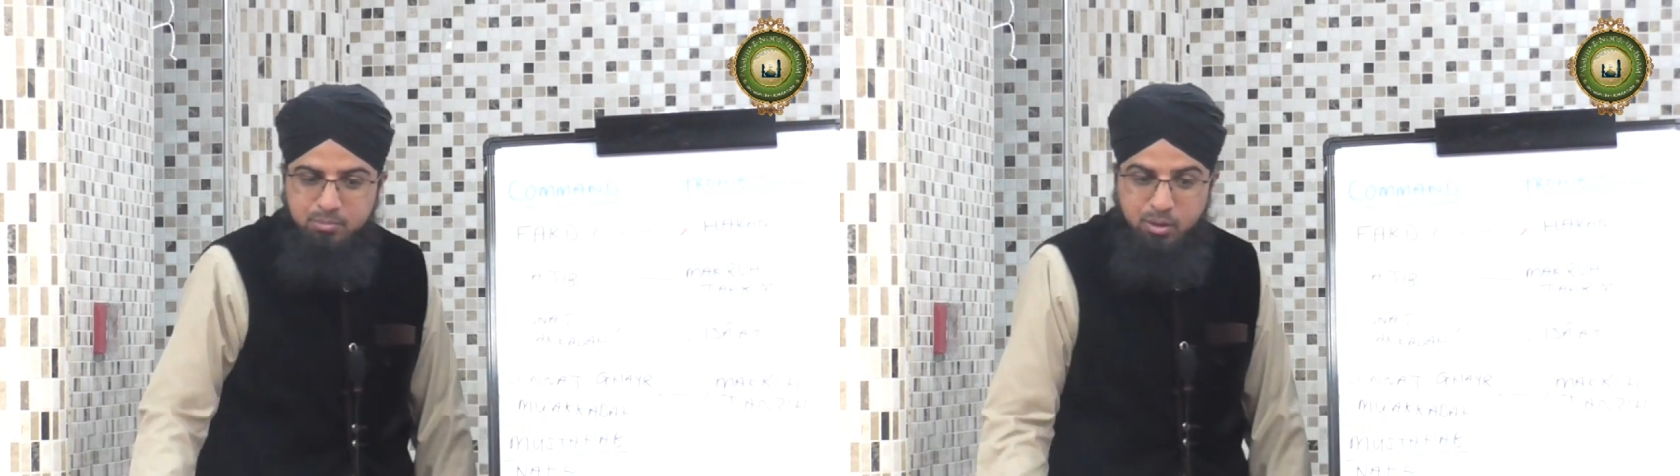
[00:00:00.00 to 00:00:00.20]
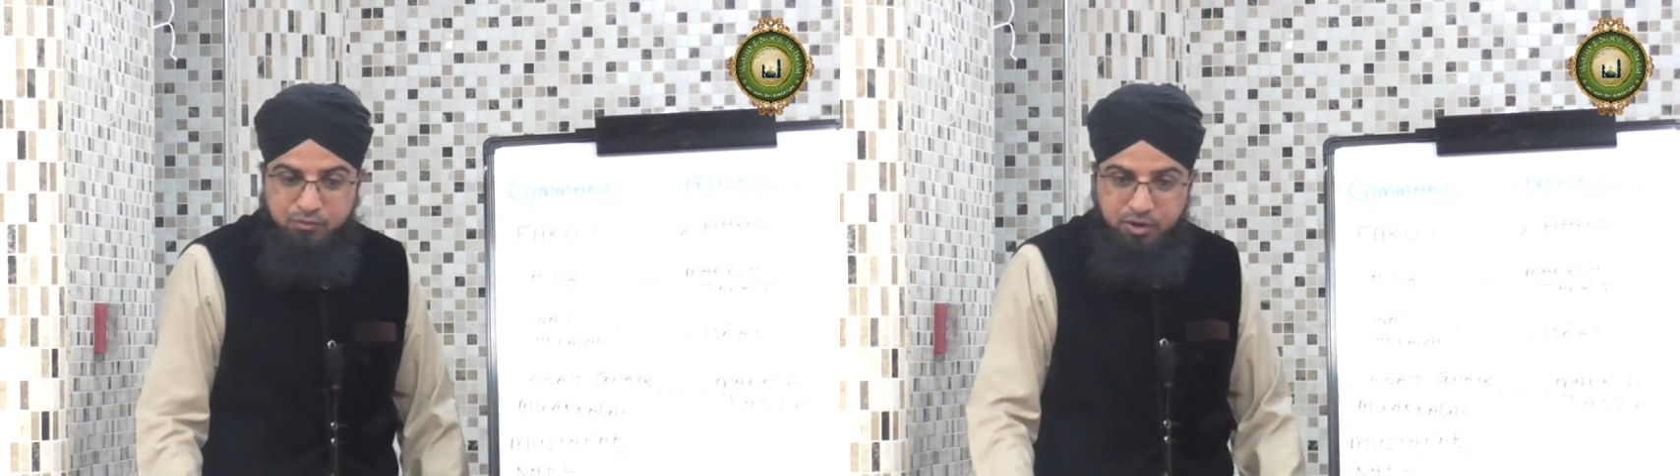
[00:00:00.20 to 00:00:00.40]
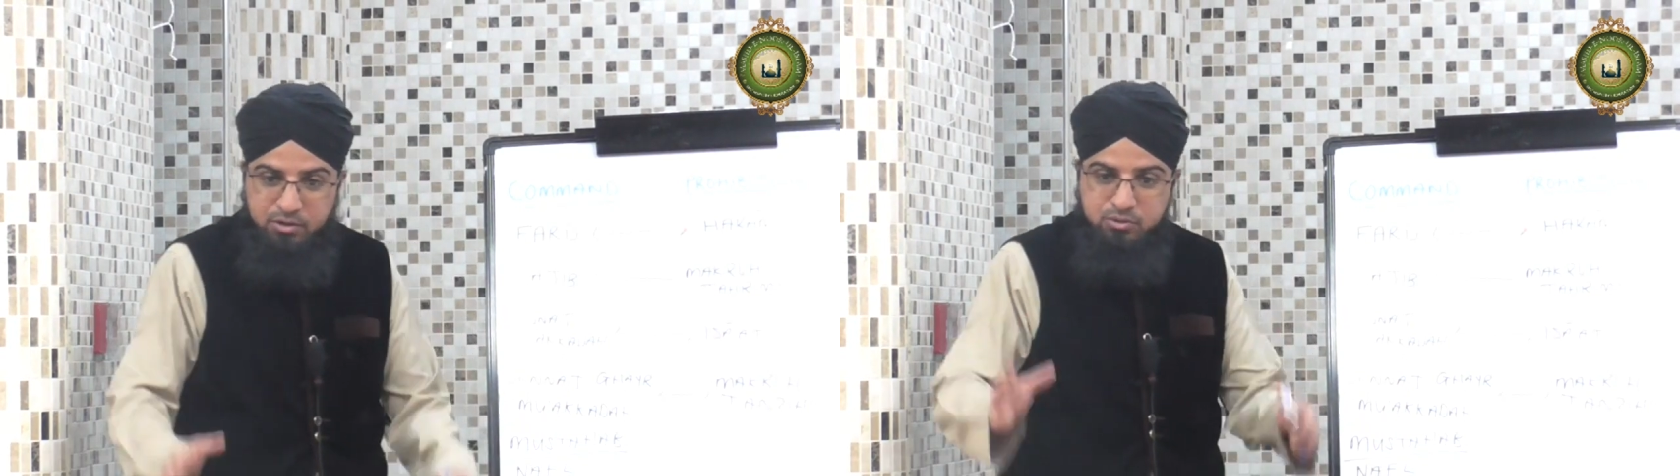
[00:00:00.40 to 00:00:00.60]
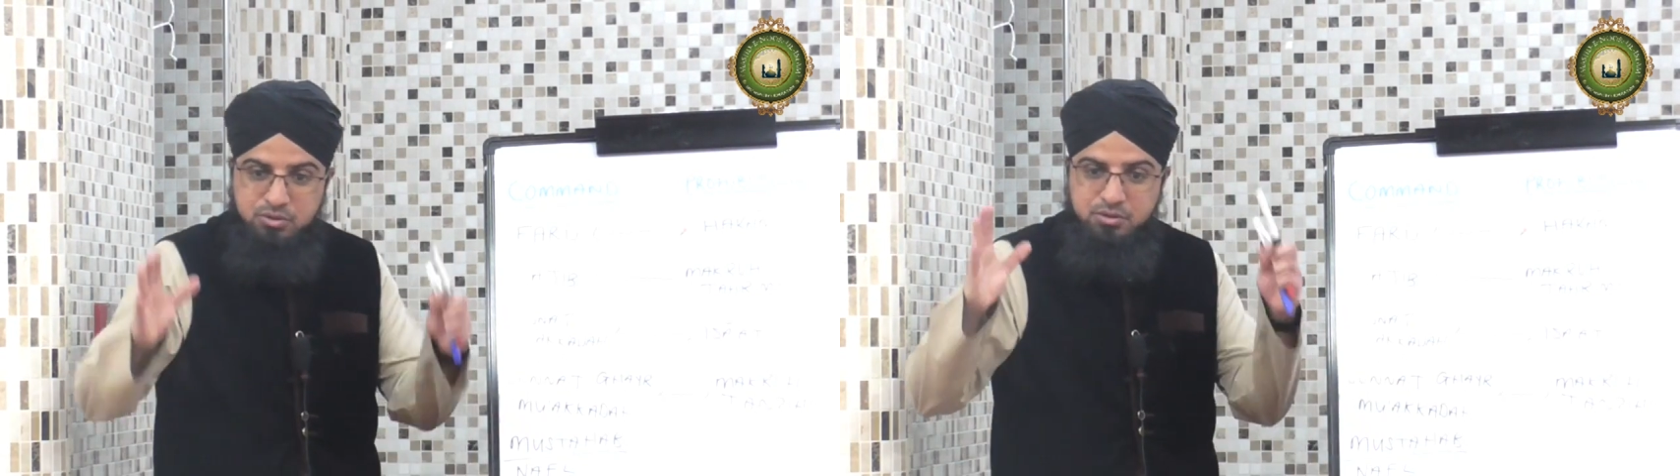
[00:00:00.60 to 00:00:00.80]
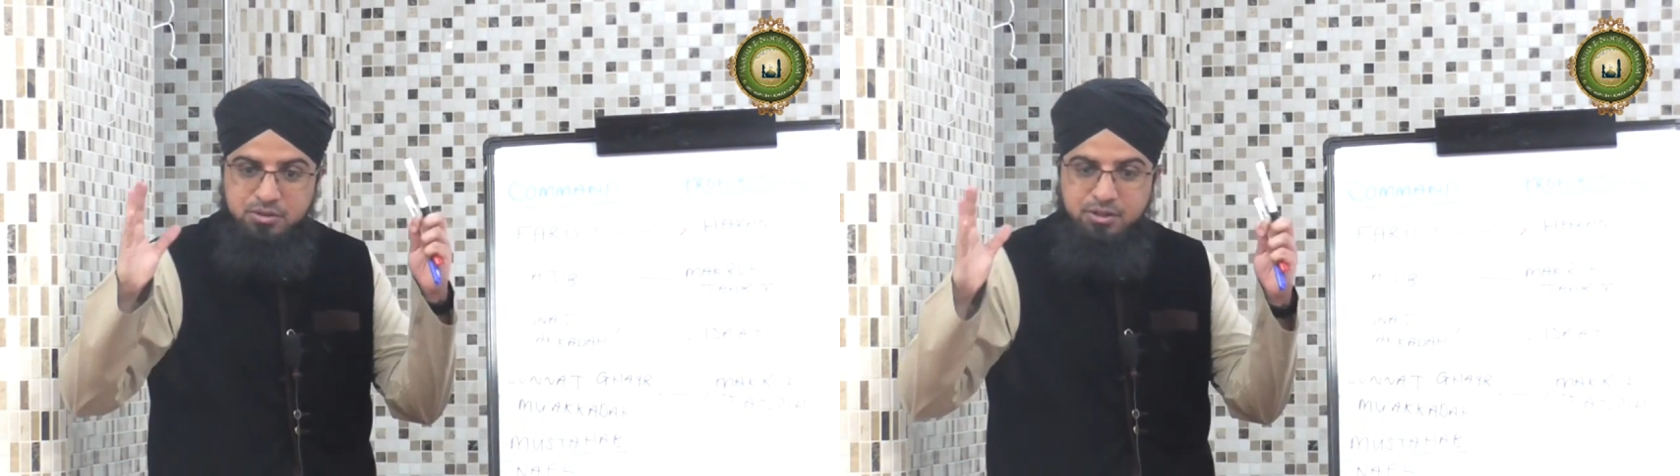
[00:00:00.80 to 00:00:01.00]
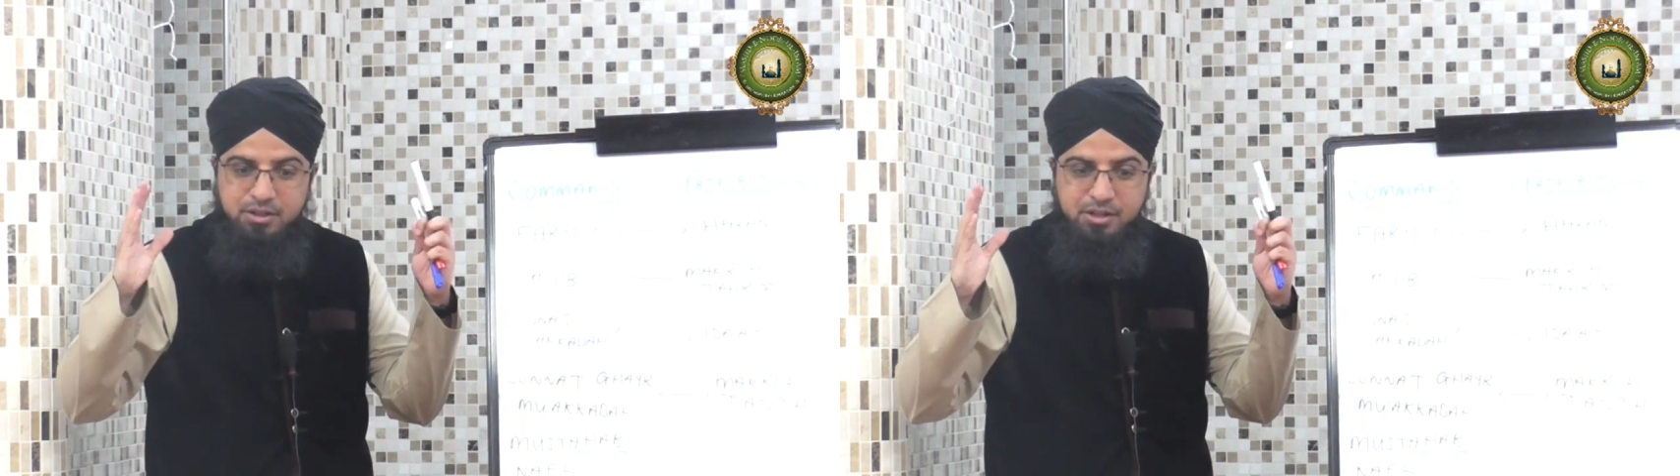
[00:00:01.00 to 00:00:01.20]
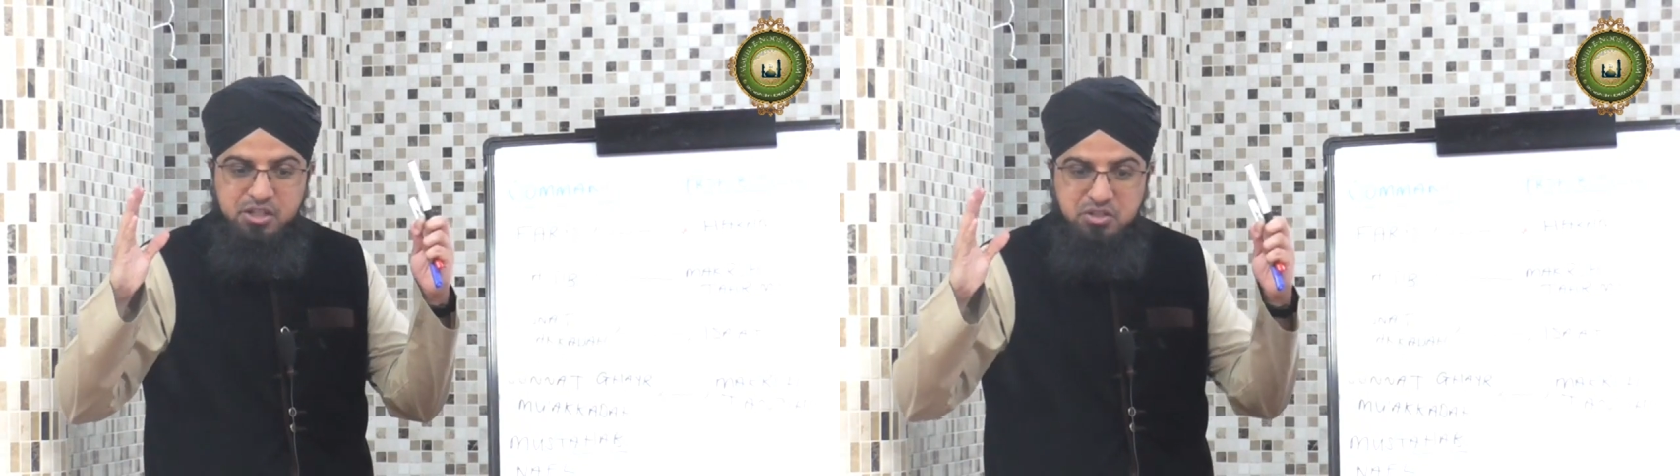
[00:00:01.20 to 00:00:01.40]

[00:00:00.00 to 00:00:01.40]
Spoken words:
But fard,